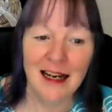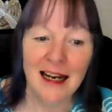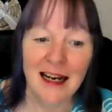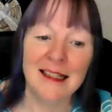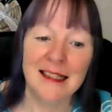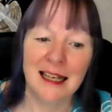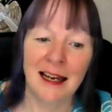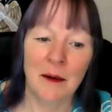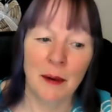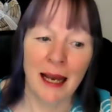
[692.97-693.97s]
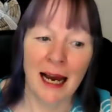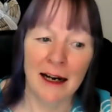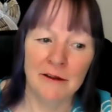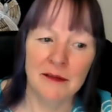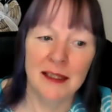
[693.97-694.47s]
It's saying we
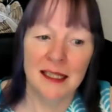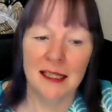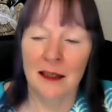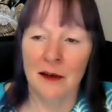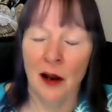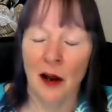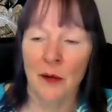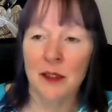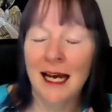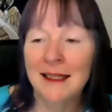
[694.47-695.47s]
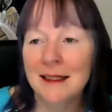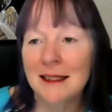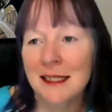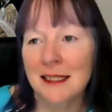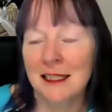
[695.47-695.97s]
have, you know,
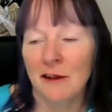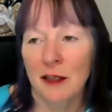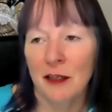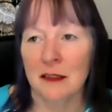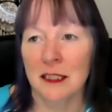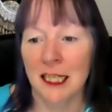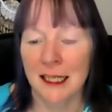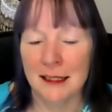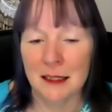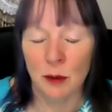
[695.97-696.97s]
tense difficulties.